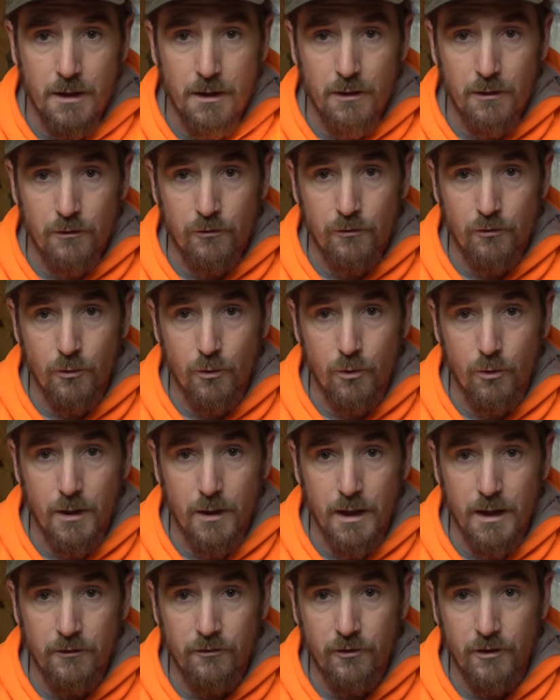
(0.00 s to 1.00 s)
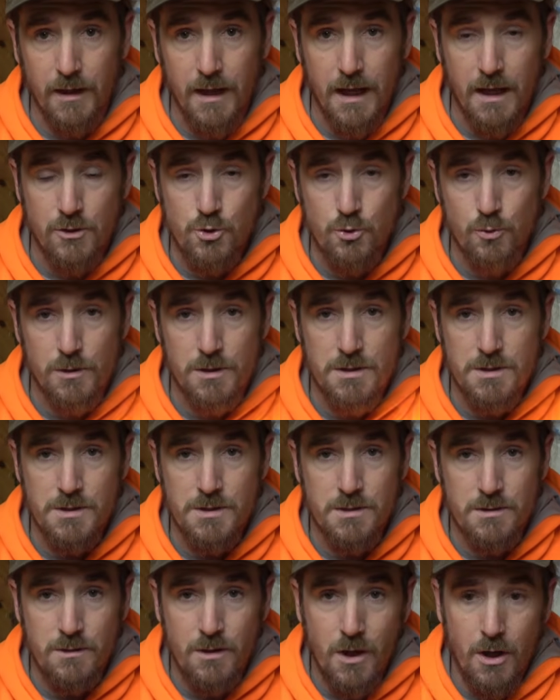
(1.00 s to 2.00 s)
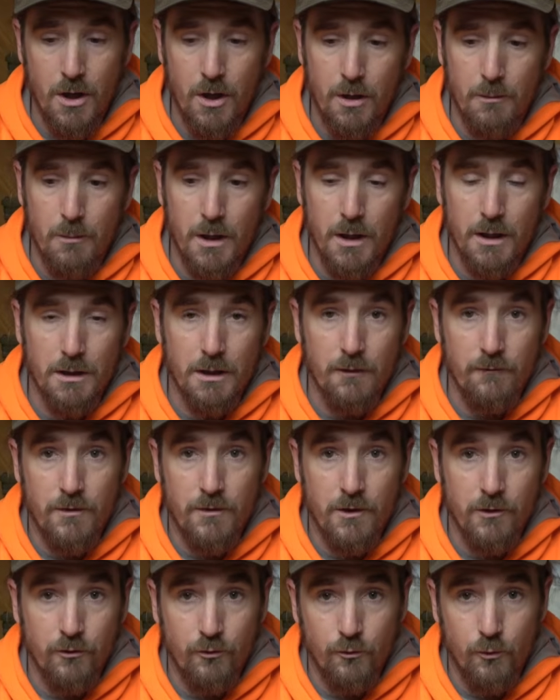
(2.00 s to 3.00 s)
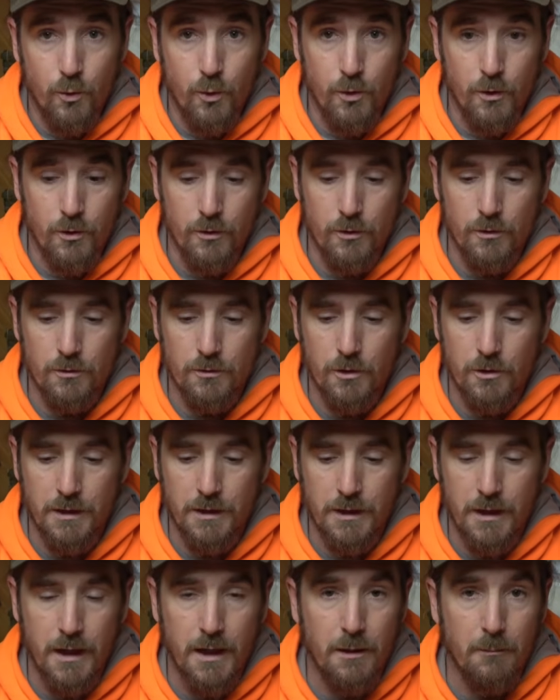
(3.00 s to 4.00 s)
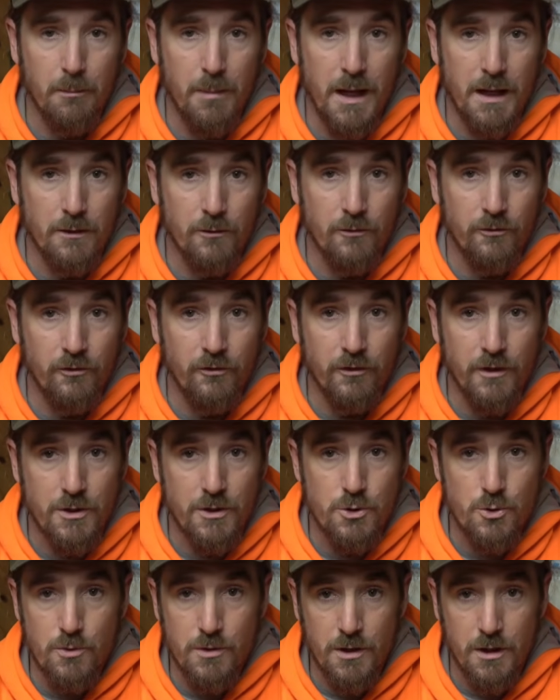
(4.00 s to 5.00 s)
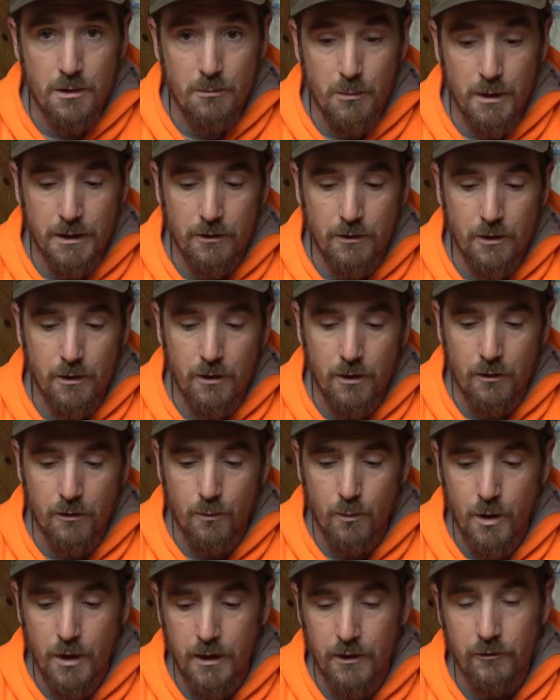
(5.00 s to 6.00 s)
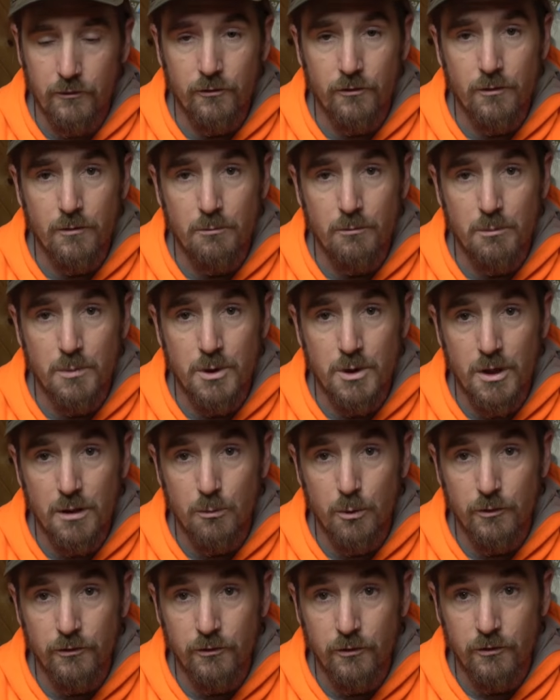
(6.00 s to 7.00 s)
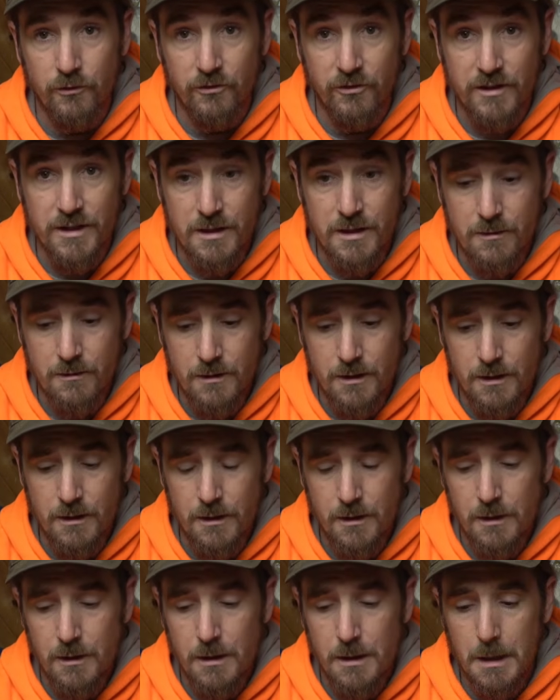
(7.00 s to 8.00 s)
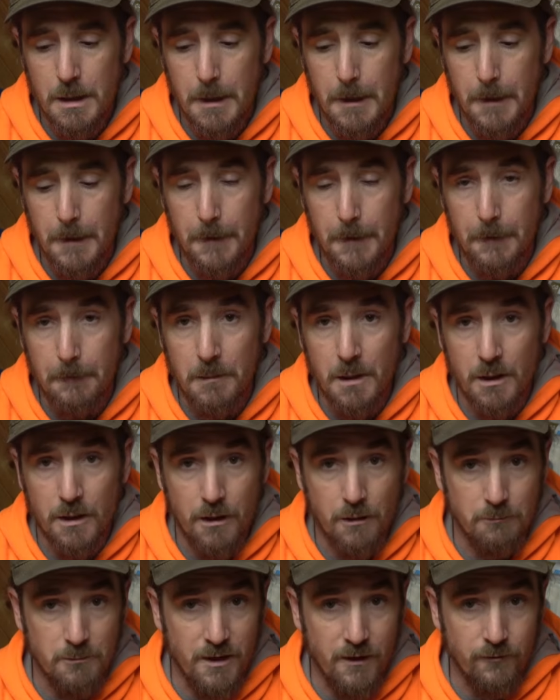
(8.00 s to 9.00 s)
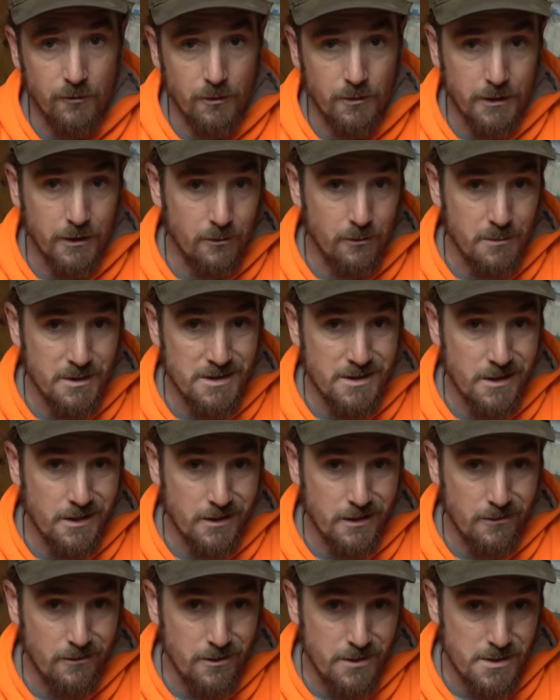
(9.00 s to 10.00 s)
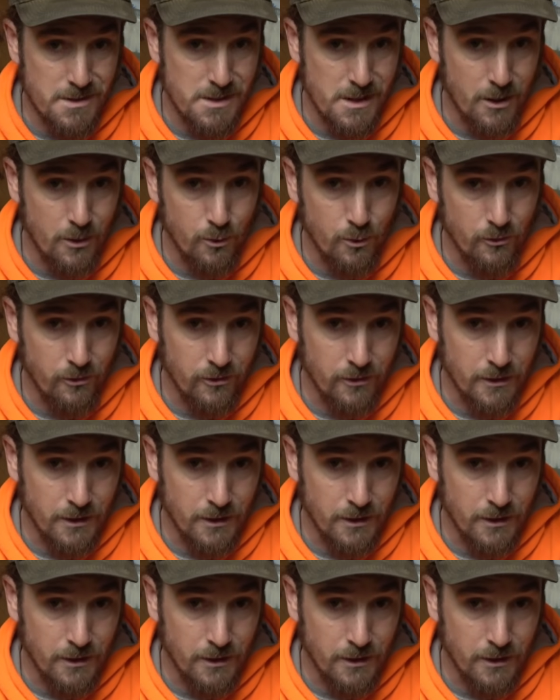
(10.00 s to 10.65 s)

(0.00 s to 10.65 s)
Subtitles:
So as a naturalist, I love this for looking at patterns in nature that I might not otherwise be able to see. And I'm definitely going to be taking this out